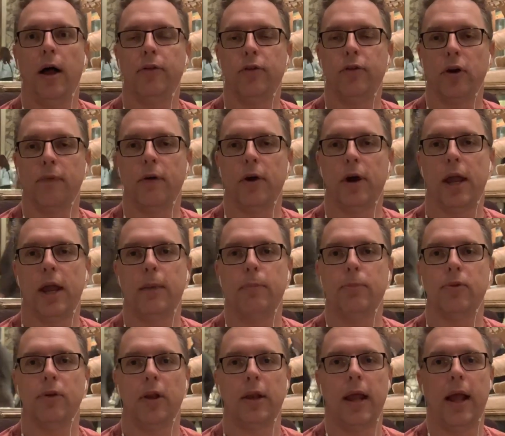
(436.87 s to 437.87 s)
server
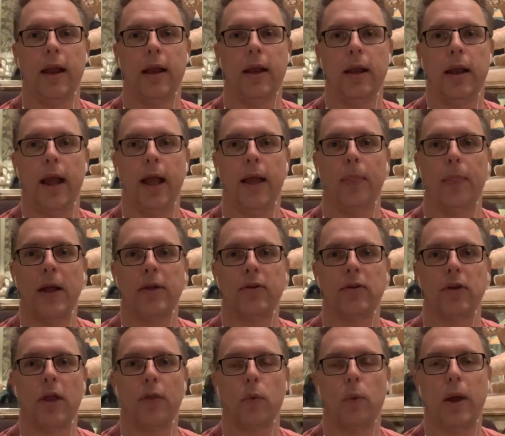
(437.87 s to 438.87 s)
names, and that's
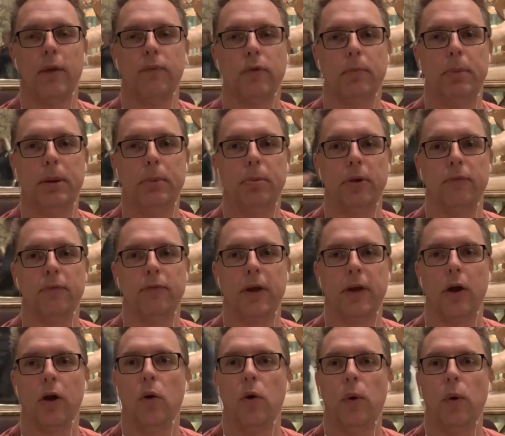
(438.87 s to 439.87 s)
another way for people to
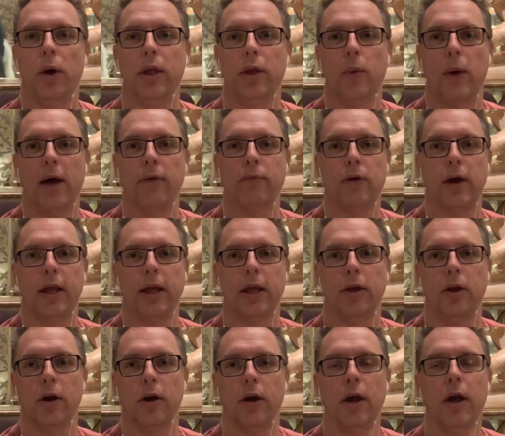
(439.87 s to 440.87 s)
figure out what you have running in
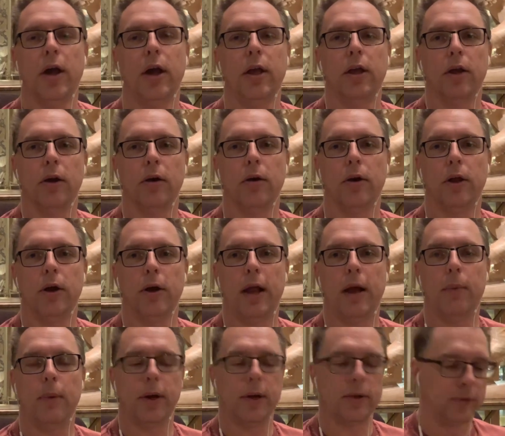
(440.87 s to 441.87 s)
your
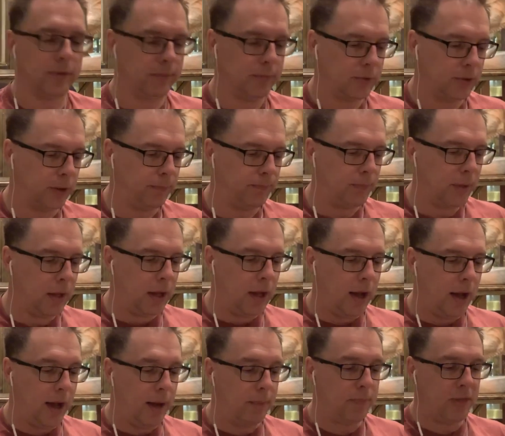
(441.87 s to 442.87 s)
networks. So
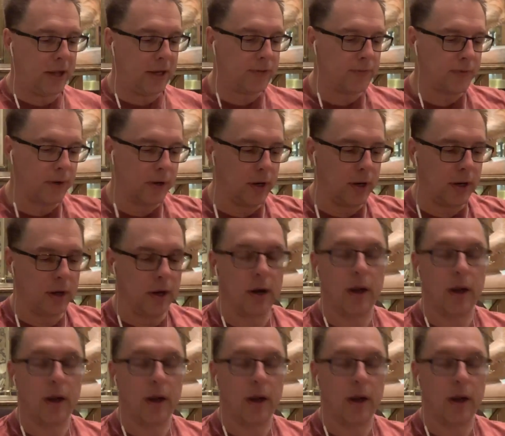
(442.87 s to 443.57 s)
thanks for